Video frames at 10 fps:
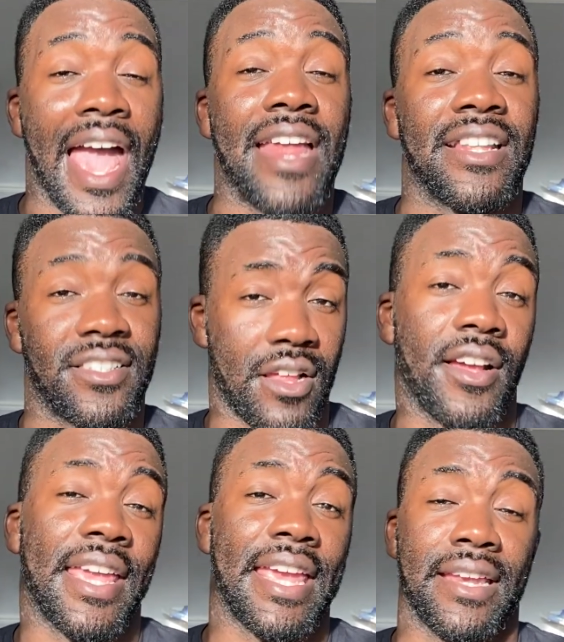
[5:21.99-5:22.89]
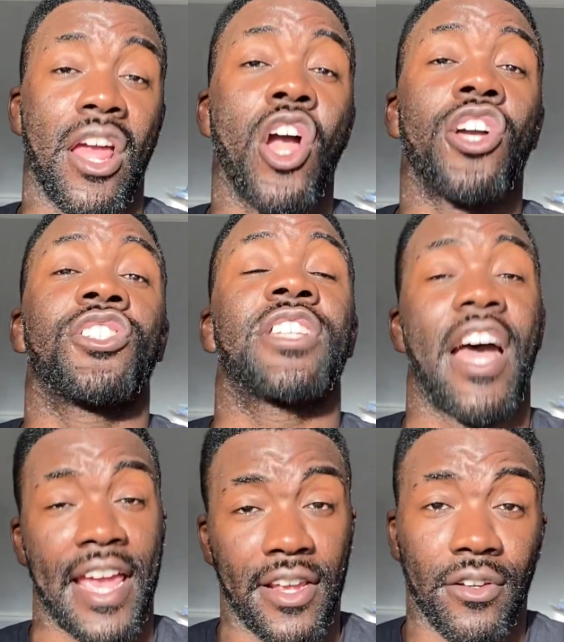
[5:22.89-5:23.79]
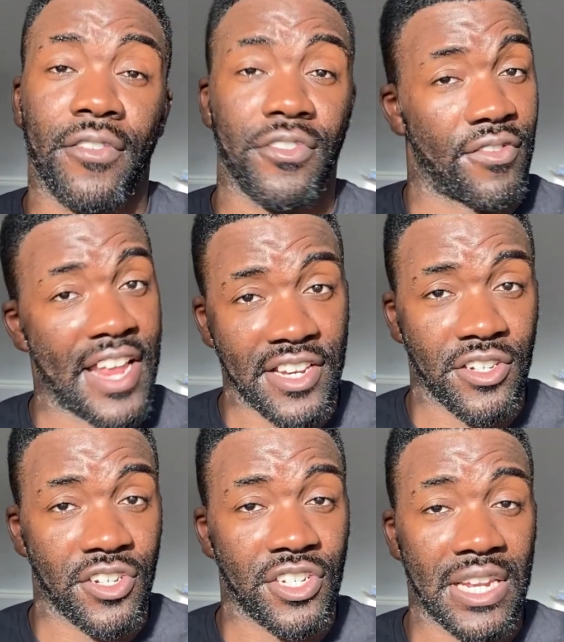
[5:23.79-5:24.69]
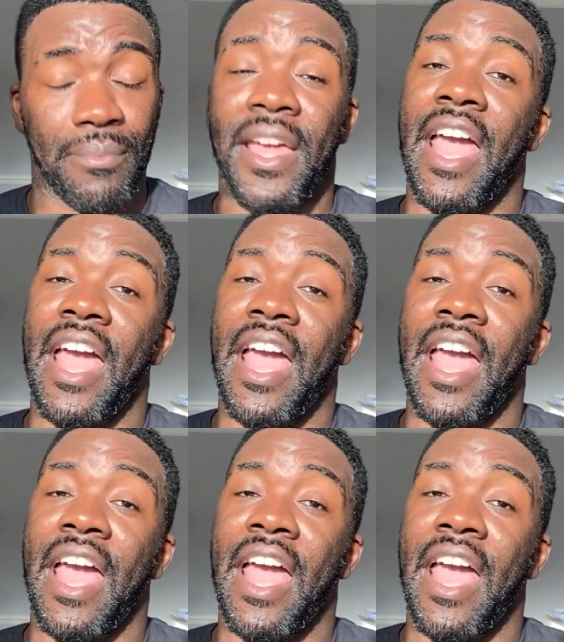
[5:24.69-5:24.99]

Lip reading: and they start getting tired of the relationship.